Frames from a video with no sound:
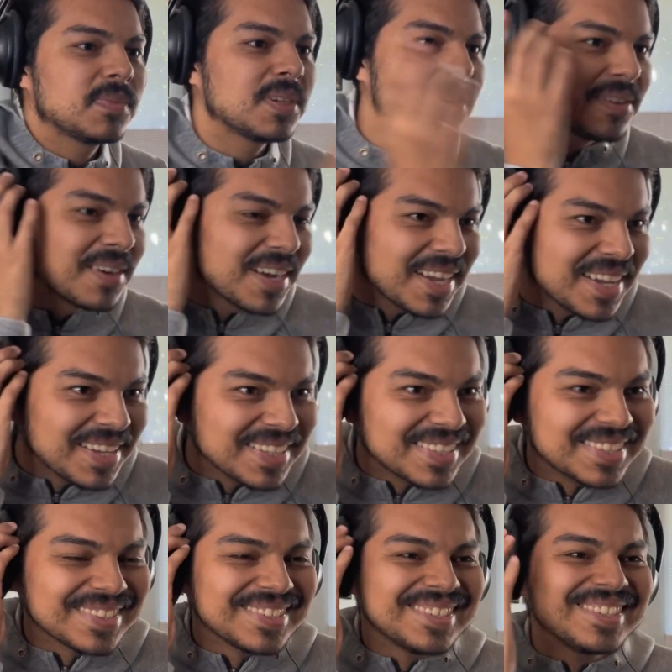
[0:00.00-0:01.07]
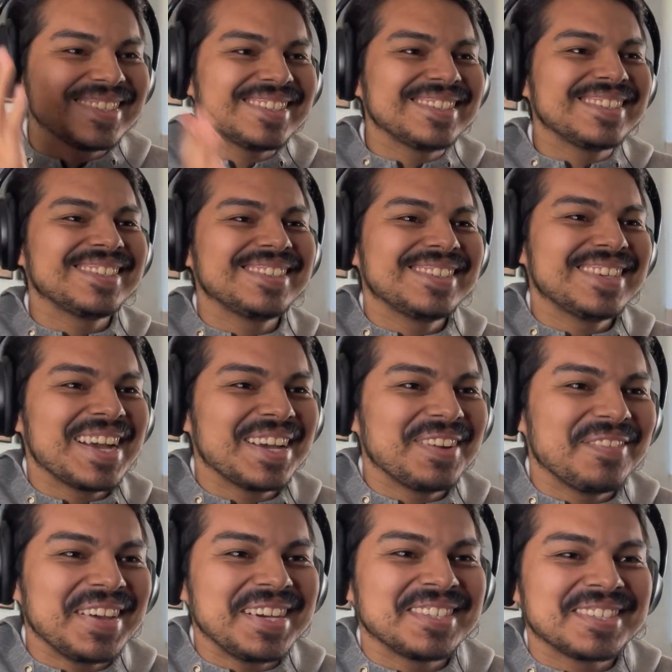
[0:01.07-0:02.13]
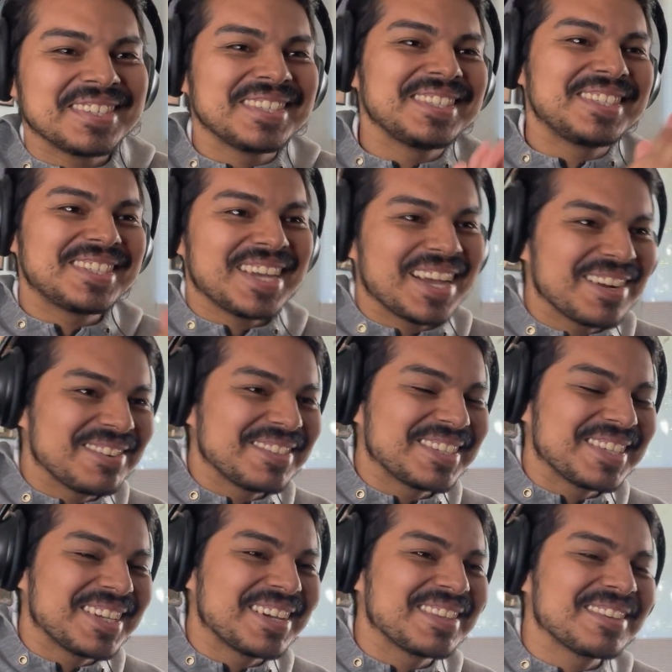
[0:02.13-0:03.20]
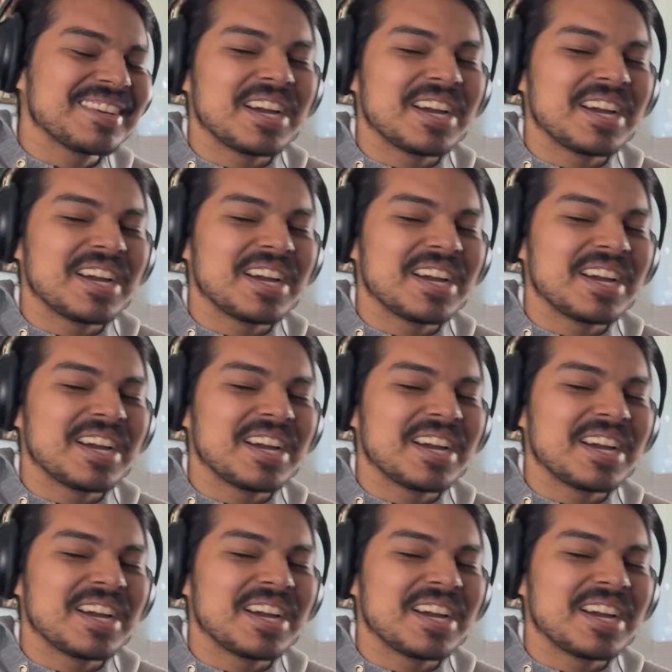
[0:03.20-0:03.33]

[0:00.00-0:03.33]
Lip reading: All right, ooh, animation and shadow together.